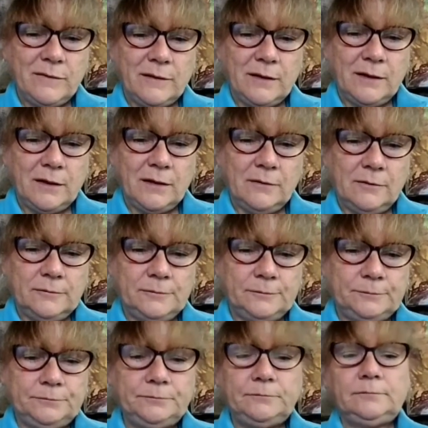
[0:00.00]

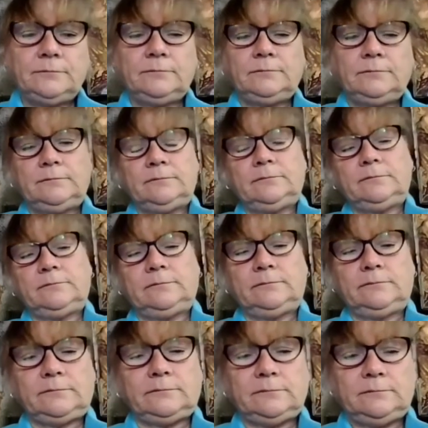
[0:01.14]

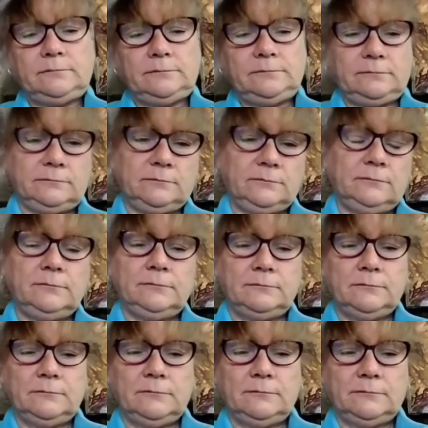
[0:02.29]

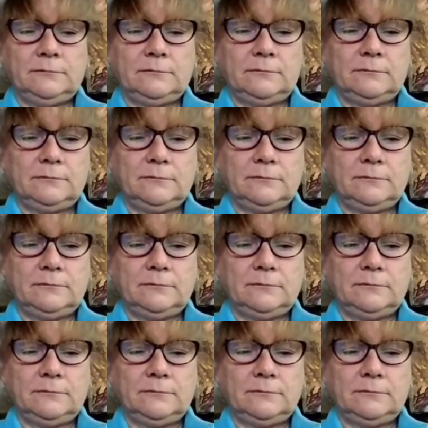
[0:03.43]
[no speech]